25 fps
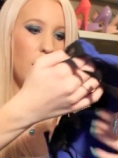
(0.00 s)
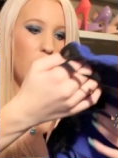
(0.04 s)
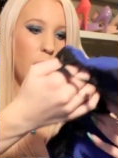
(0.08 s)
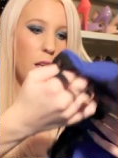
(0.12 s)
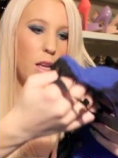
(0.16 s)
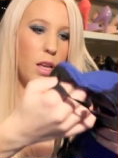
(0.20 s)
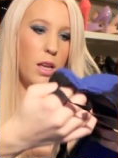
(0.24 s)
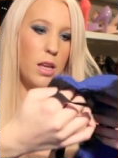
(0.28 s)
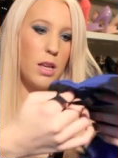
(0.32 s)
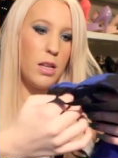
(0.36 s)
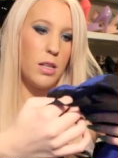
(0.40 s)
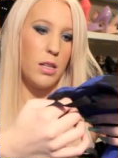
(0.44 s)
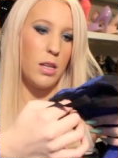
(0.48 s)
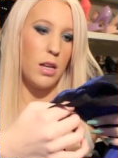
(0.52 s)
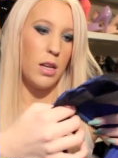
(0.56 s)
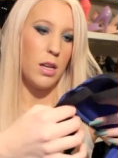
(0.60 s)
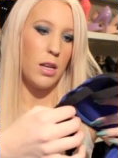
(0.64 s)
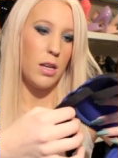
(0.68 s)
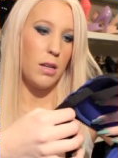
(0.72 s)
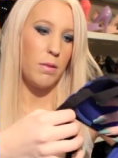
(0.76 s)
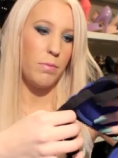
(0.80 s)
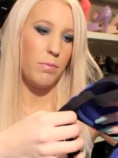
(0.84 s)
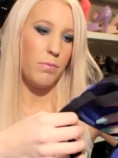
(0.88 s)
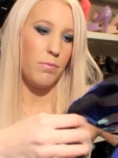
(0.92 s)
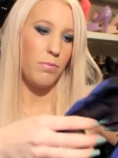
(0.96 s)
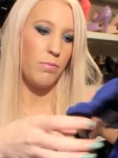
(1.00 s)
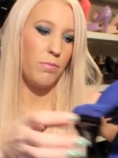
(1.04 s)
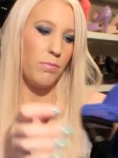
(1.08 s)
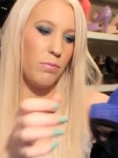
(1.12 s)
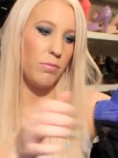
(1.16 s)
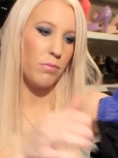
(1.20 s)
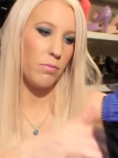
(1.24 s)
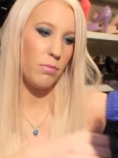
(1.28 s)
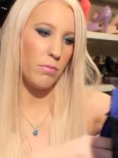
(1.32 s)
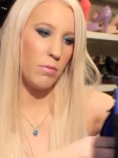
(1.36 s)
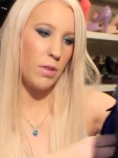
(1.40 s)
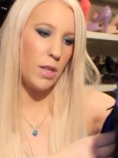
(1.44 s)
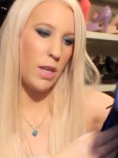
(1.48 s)
And um,
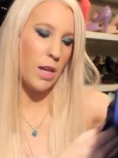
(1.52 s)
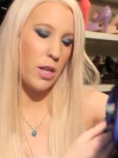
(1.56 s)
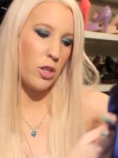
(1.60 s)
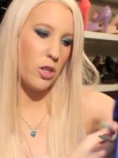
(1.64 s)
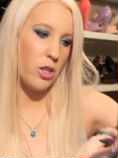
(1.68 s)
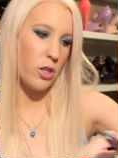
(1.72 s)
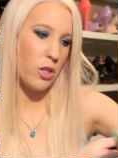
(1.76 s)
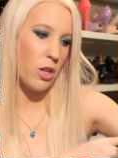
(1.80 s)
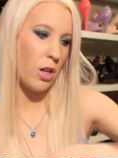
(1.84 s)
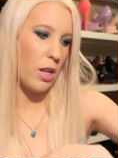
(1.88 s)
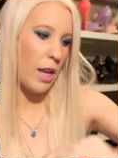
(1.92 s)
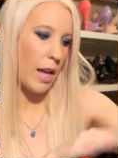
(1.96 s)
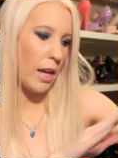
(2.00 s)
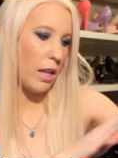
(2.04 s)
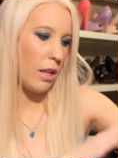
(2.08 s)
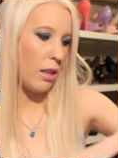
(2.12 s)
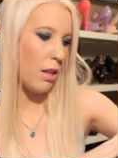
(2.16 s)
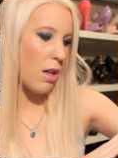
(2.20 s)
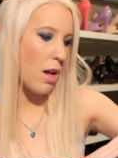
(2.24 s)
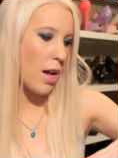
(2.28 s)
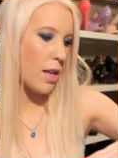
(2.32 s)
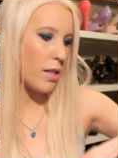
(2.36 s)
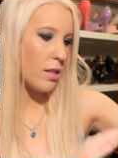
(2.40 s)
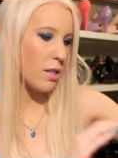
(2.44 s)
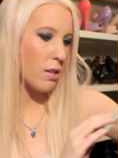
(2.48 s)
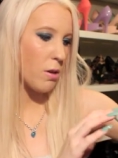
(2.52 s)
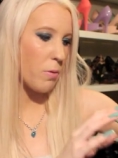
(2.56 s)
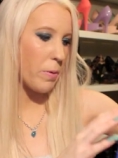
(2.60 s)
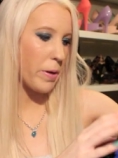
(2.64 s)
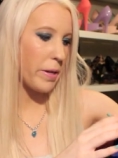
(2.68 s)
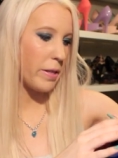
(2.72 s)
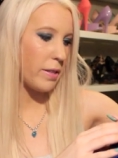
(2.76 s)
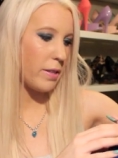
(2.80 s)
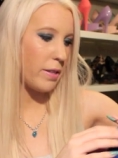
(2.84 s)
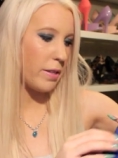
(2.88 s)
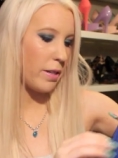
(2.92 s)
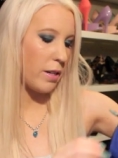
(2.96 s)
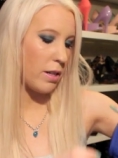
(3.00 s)
yeah, she's got like lines
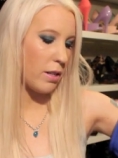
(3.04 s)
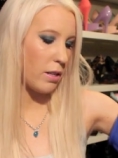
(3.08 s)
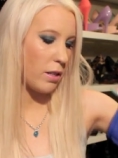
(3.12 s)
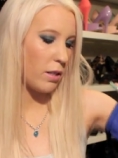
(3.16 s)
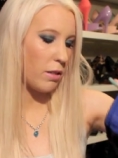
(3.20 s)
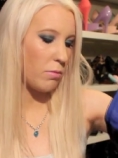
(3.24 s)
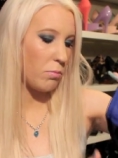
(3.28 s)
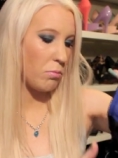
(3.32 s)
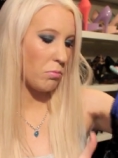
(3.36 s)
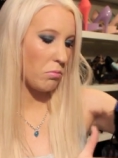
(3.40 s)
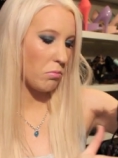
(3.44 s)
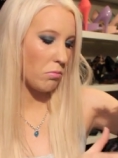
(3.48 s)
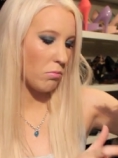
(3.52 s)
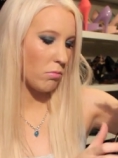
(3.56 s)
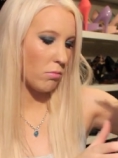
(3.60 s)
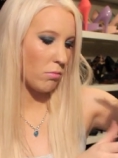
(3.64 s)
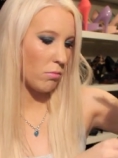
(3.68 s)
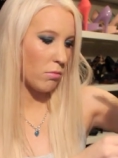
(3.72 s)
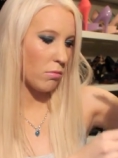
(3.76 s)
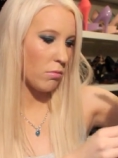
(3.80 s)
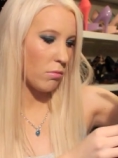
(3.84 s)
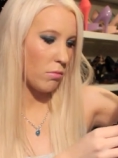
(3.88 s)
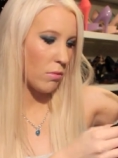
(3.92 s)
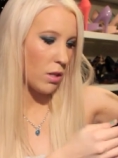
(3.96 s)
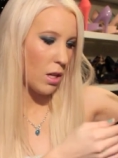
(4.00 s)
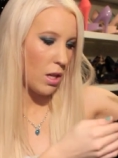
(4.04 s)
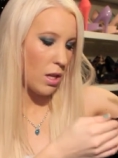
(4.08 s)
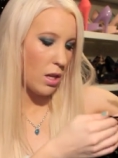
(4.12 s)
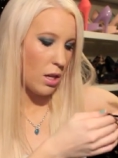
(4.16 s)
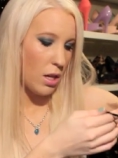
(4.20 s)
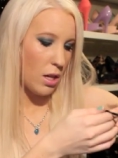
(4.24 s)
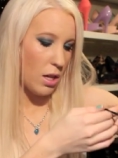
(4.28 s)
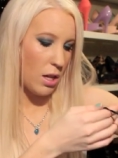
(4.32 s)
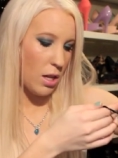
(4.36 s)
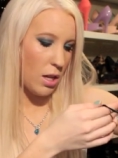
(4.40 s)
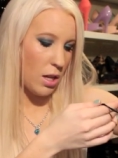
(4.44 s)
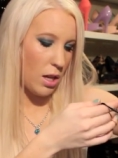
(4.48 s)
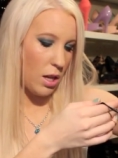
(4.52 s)
going down
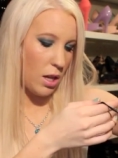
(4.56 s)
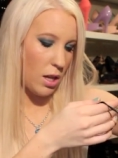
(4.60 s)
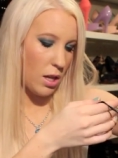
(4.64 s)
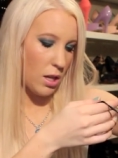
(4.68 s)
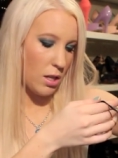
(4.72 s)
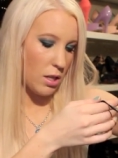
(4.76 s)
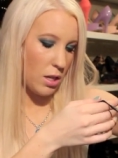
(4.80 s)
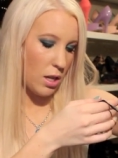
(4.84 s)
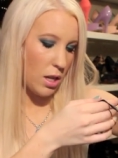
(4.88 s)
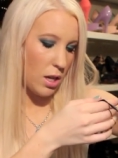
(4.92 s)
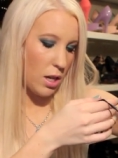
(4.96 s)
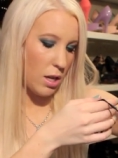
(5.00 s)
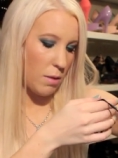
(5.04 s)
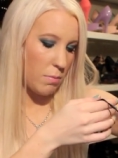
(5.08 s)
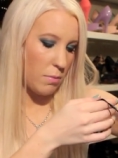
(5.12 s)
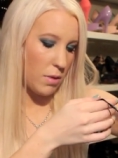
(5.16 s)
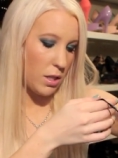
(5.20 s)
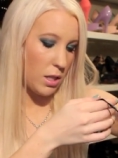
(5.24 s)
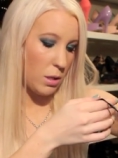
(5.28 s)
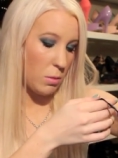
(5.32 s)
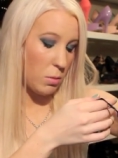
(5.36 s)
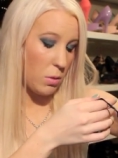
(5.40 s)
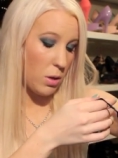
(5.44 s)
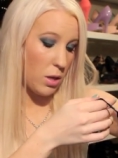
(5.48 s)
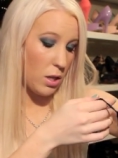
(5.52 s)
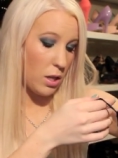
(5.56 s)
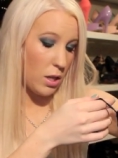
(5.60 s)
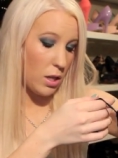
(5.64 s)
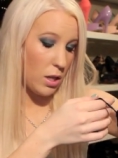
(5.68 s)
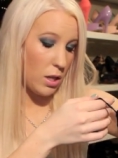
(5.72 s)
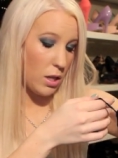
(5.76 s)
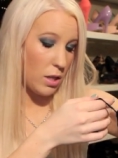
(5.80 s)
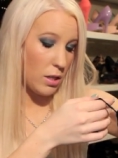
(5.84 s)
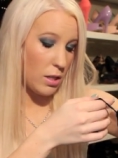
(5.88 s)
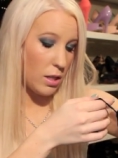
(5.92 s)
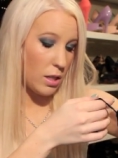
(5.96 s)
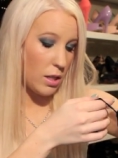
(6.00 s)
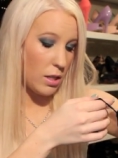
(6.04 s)
it. And um, this
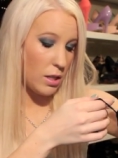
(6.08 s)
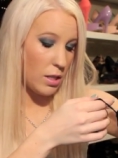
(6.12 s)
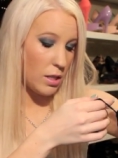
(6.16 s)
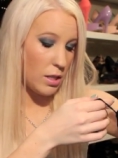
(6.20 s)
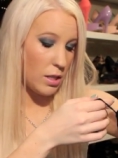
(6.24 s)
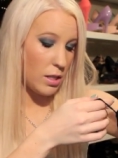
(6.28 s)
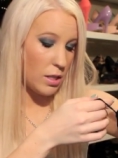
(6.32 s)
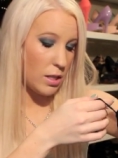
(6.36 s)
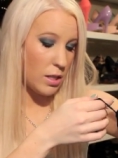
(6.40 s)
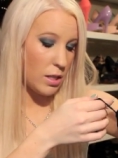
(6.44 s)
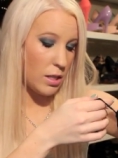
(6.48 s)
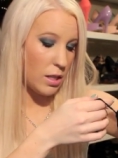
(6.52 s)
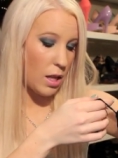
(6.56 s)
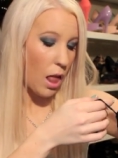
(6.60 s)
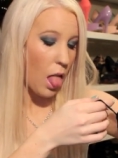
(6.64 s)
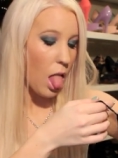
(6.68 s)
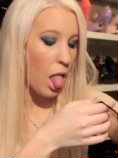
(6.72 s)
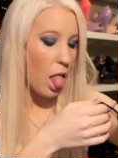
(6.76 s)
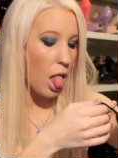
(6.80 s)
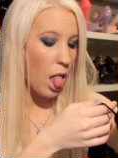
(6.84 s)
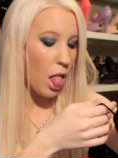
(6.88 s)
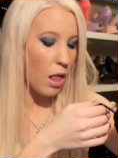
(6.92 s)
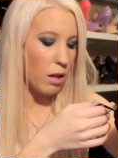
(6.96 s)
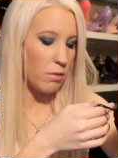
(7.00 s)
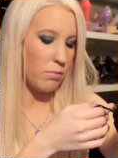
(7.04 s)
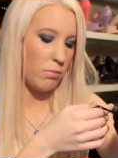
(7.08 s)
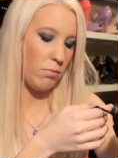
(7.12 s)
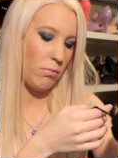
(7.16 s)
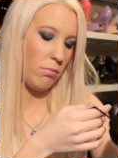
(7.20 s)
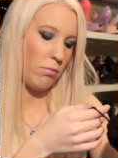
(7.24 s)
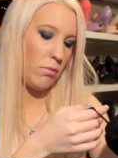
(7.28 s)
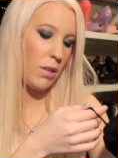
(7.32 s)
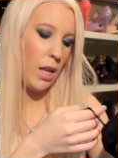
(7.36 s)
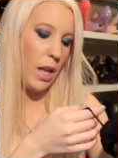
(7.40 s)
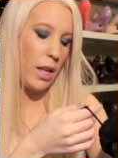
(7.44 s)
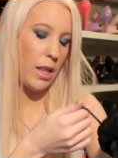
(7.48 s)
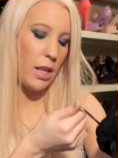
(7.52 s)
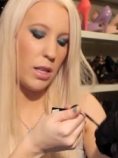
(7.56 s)
was
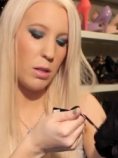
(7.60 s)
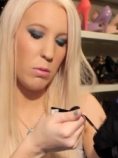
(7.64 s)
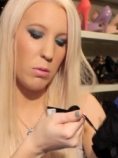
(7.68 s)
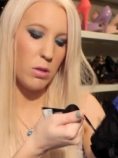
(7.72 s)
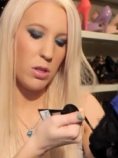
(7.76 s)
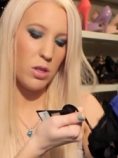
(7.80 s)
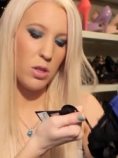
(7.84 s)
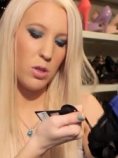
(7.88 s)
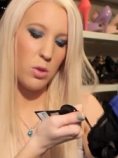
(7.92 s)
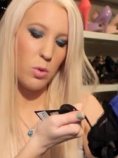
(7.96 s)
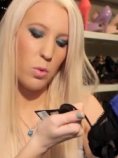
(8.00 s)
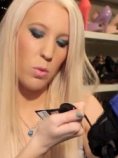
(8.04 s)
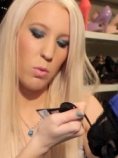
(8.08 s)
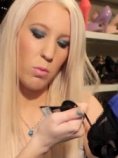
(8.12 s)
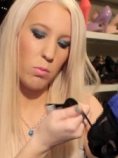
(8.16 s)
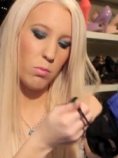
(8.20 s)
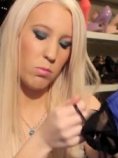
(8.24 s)
this was